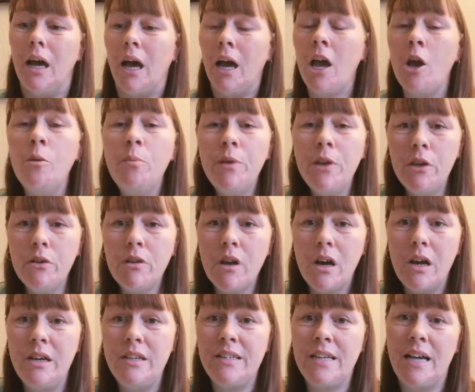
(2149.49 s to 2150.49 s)
I hope you
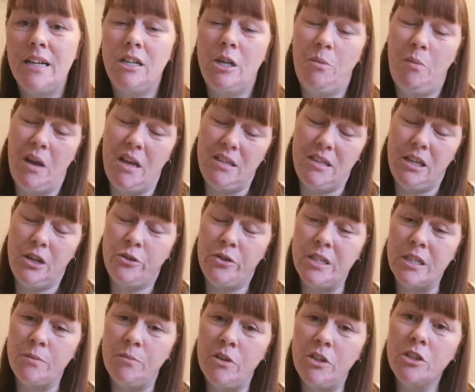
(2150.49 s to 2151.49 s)
guys had an amazing
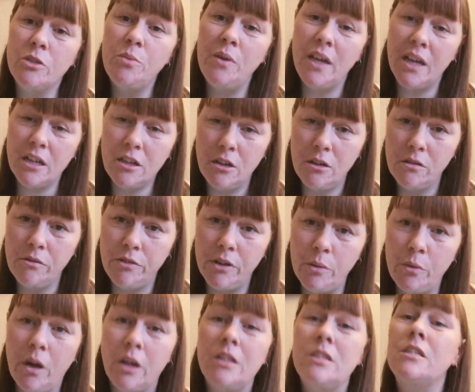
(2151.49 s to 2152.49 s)
Christmas. We had a
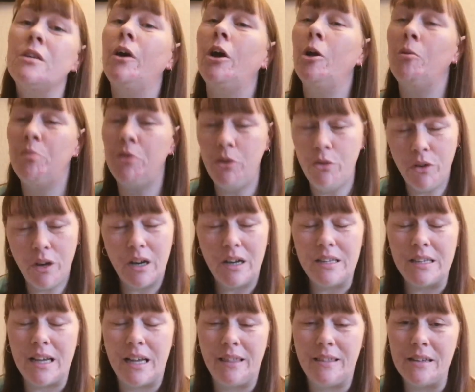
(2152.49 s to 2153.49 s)
lovely one, so I hope you
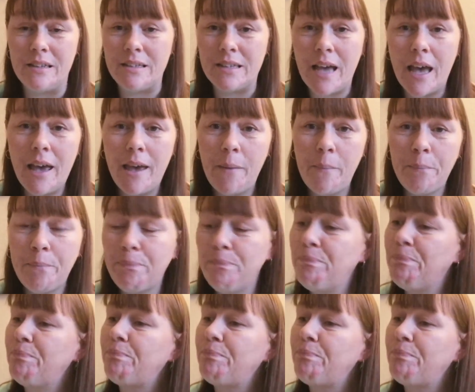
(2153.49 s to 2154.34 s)
guys had the same.